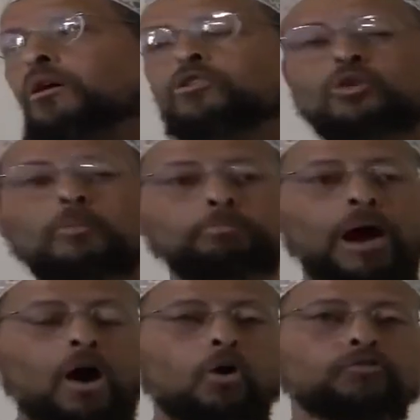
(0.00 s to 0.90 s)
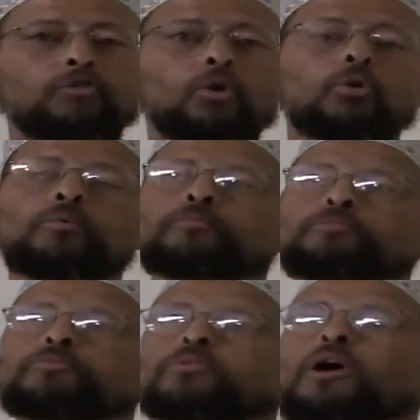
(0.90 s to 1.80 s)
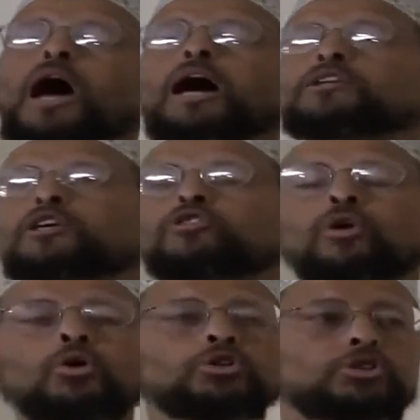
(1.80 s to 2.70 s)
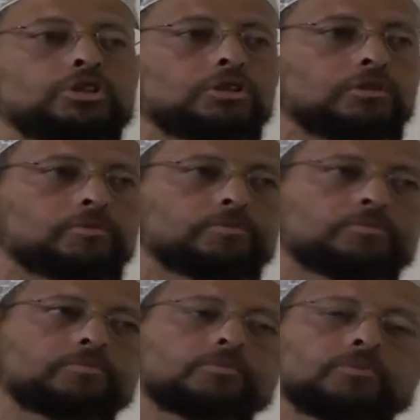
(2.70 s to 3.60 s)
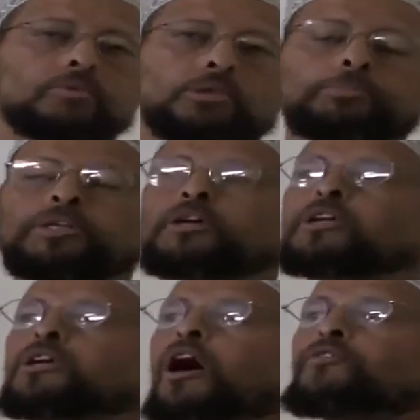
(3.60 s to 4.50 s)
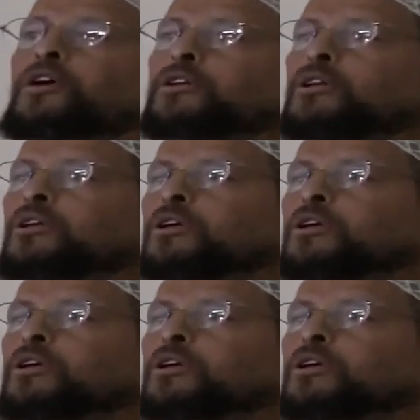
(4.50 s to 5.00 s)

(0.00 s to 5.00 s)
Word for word: is a powerful hadith Qudsi. The beginning of it,